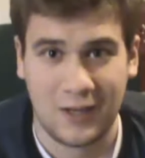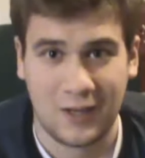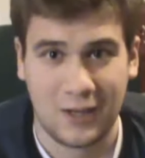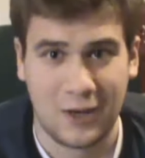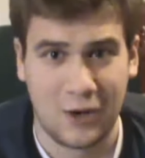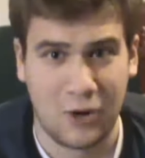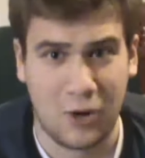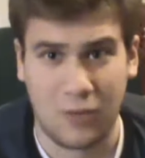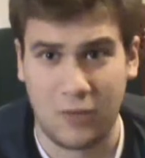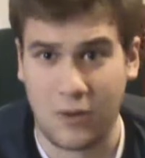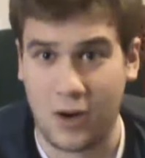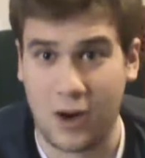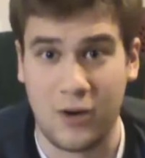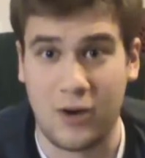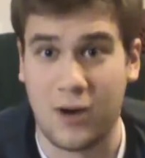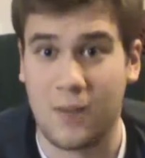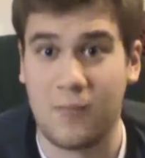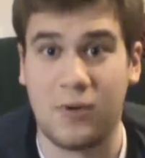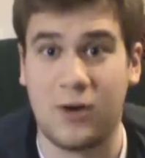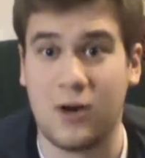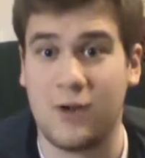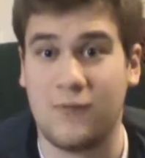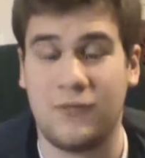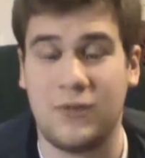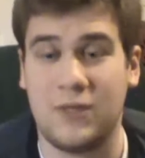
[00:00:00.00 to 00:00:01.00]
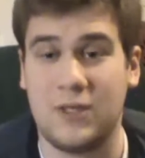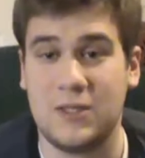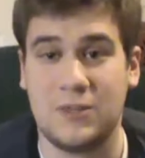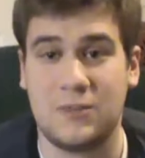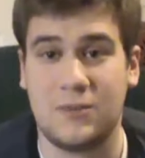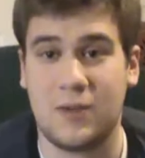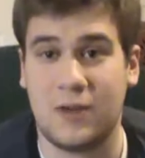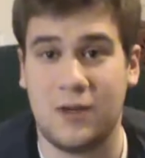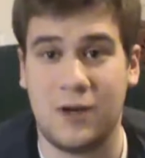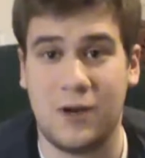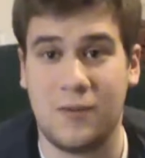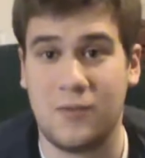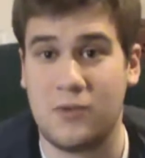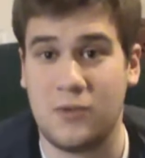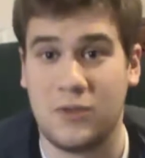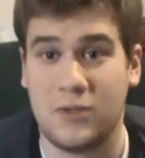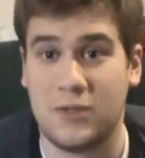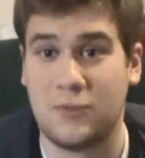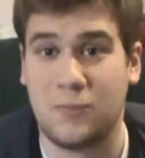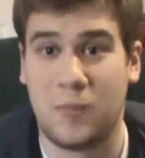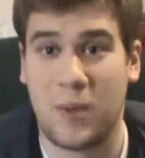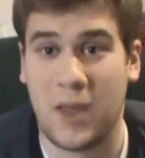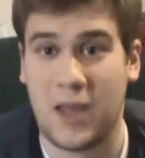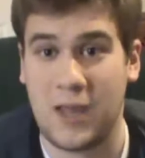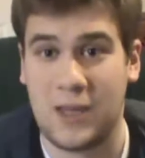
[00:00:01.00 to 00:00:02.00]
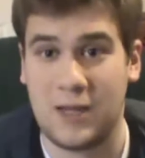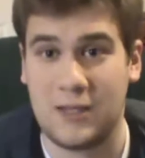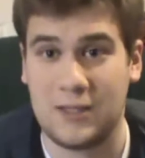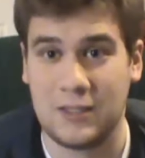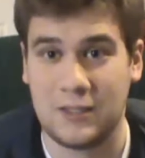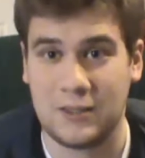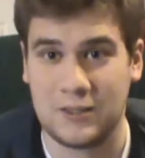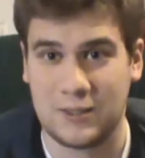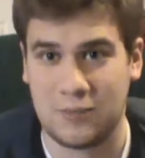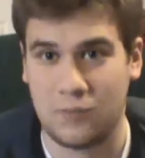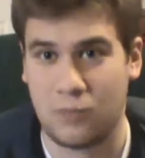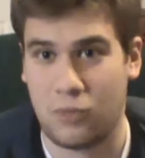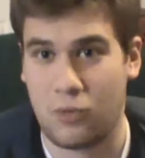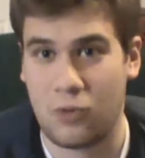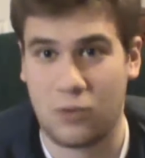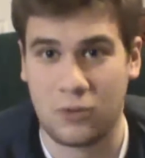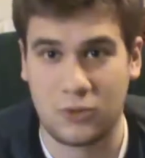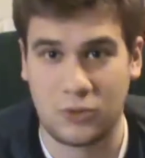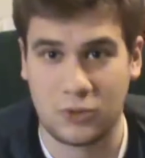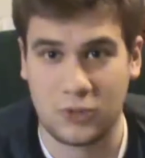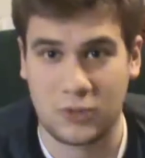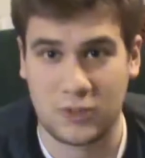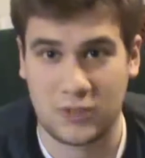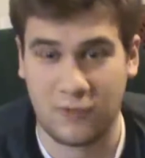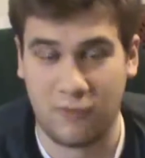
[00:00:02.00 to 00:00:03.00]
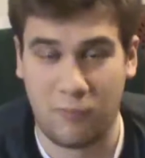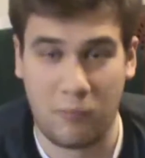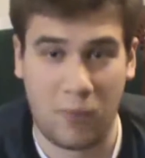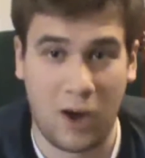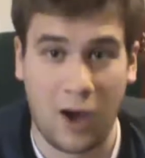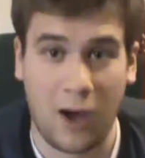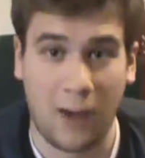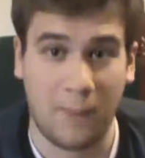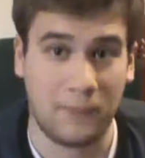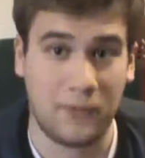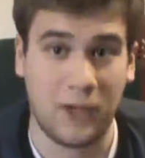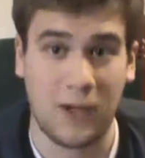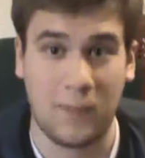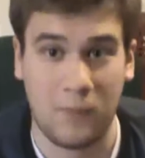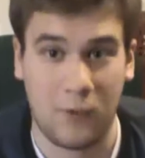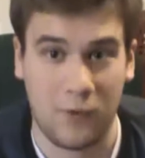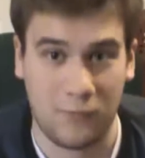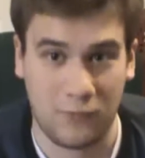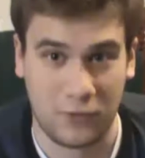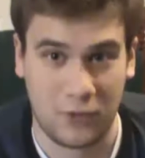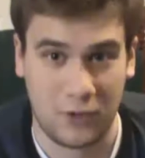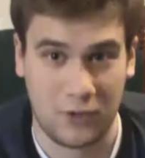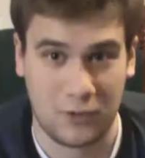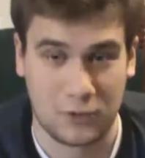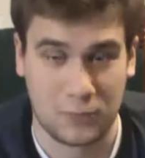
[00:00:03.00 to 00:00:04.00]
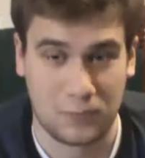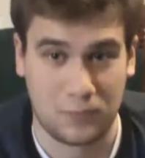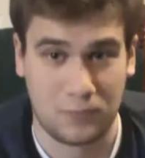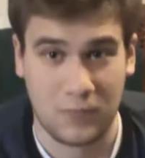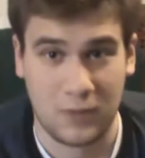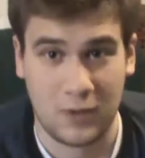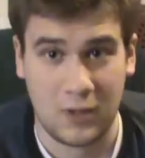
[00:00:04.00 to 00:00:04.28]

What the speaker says: You know, a number of these paintings and portraits have popped up over the years,